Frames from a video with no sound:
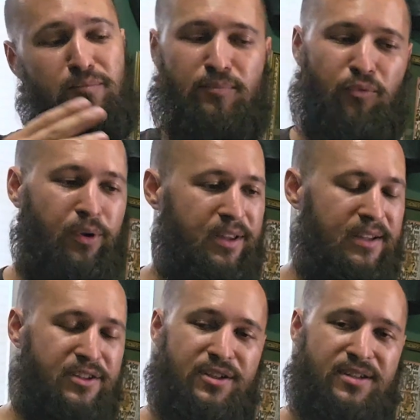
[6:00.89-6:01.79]
really
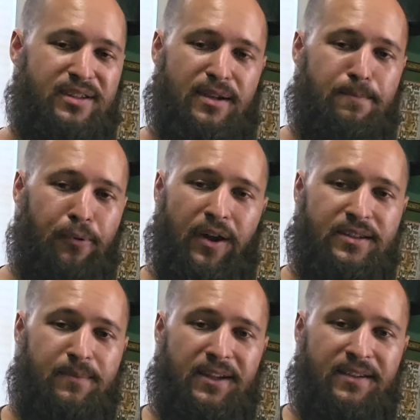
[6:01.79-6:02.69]
just
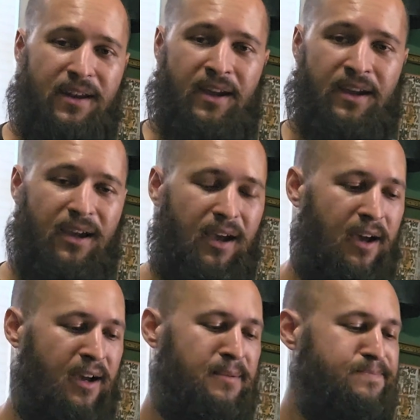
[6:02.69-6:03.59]
impressed me today.
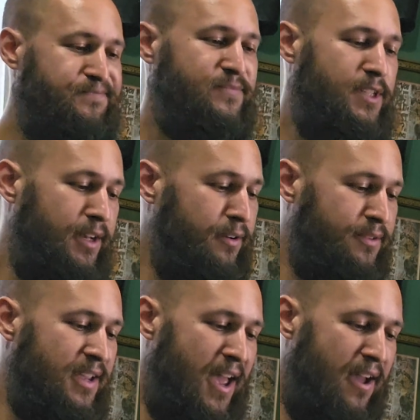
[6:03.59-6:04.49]

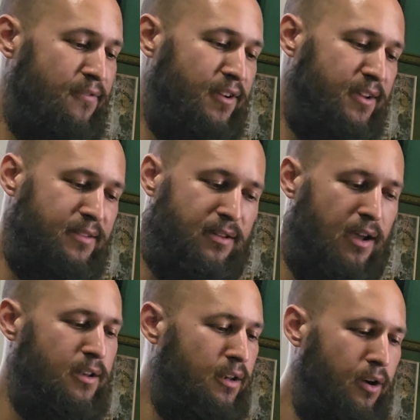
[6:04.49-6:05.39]
To have a
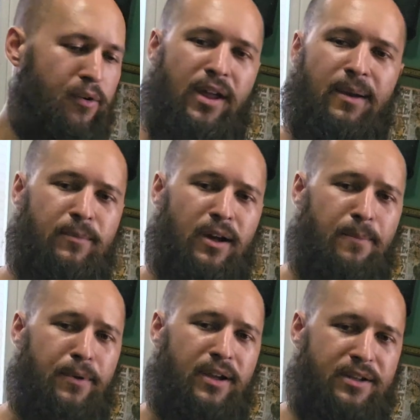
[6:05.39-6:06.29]
no-name
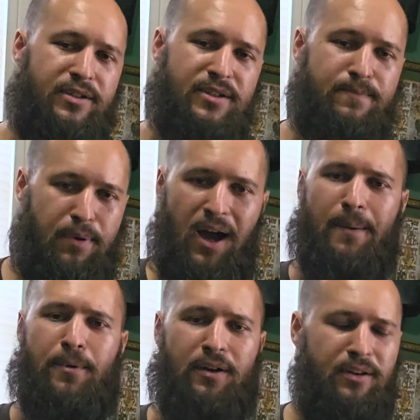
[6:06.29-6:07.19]
company just
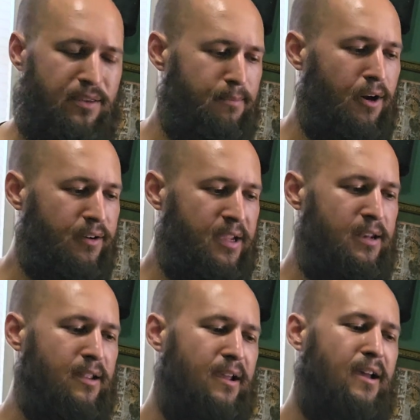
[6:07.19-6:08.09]
pop onto the
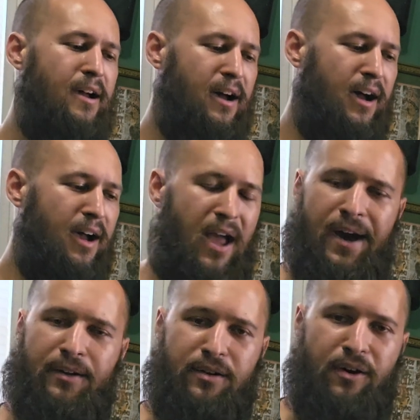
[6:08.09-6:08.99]
market
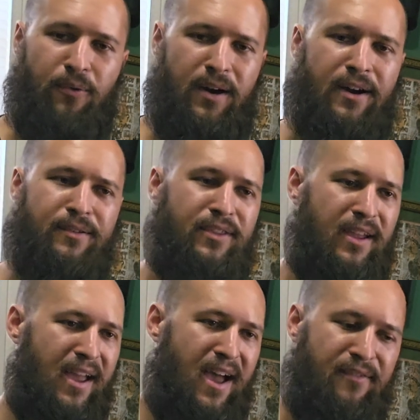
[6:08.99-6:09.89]
out of nowhere. They
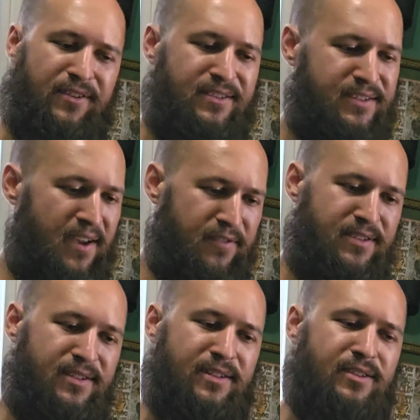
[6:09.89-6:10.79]
have a
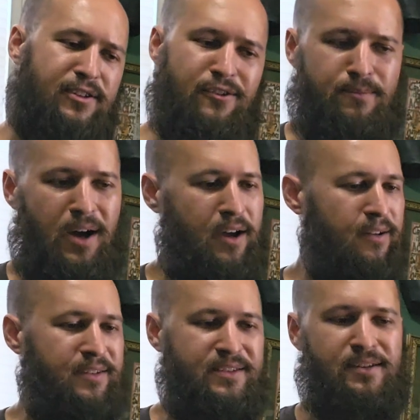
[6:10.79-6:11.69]
7.62 model.
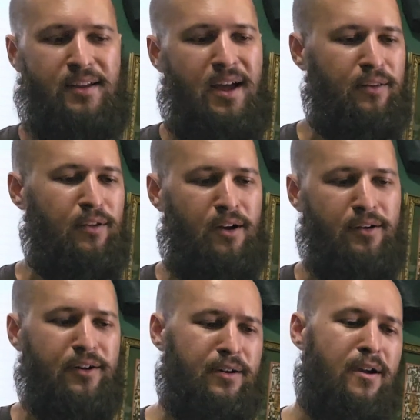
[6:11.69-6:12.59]
It's a lot
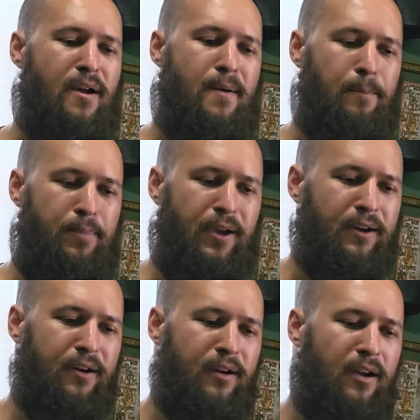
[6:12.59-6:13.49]
longer,
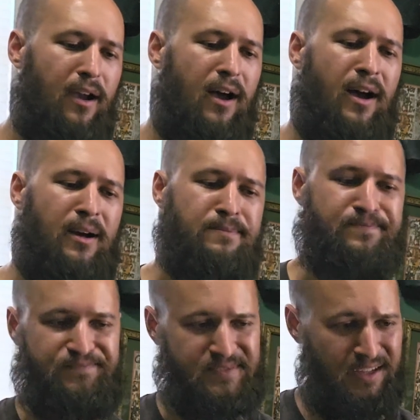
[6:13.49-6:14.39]
bigger. And
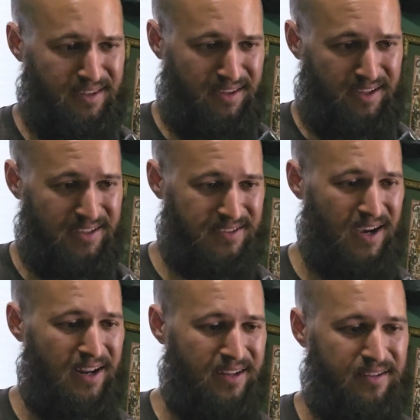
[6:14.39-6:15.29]
then they
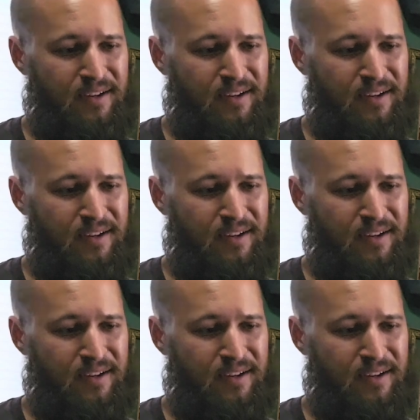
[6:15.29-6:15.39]
decided